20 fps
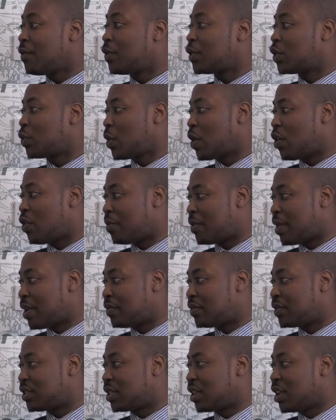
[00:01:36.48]
for 12
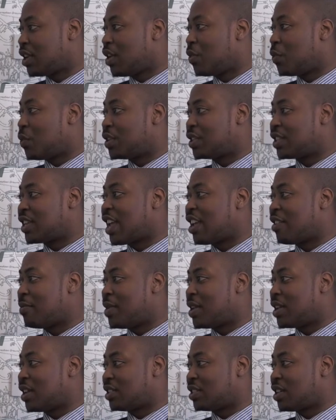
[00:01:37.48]
months, which gave
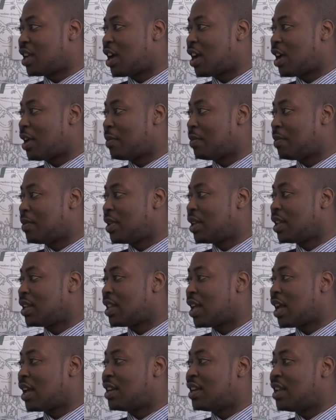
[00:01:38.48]
me the time
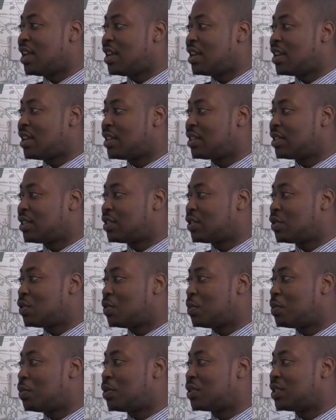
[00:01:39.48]
that I needed
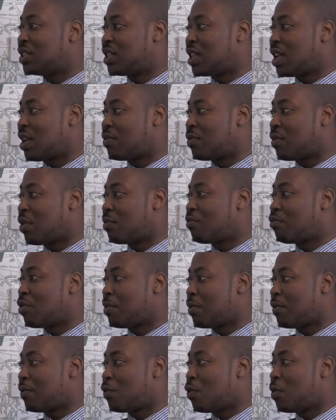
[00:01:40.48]
to put together a
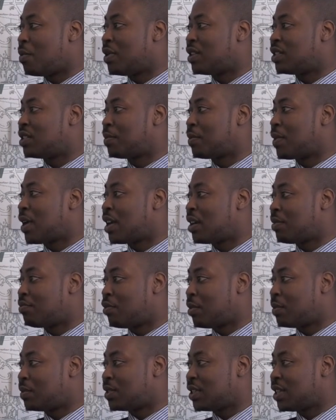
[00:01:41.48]
proper formula to buy the
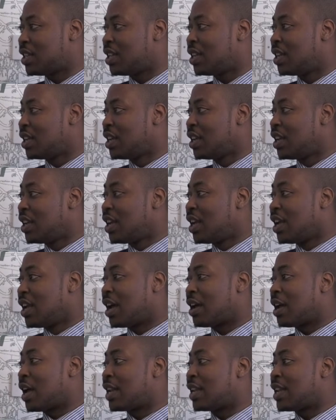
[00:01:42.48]
property.
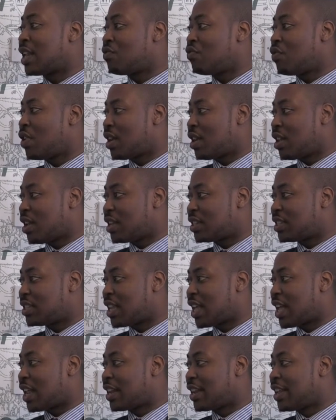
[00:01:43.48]
I then realised
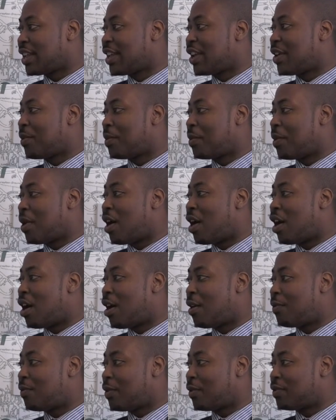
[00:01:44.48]
that
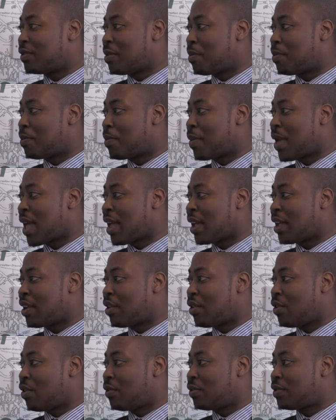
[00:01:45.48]
half of the
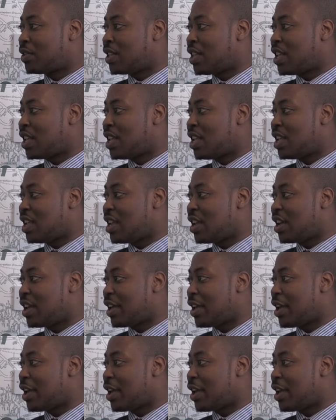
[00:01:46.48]
back of the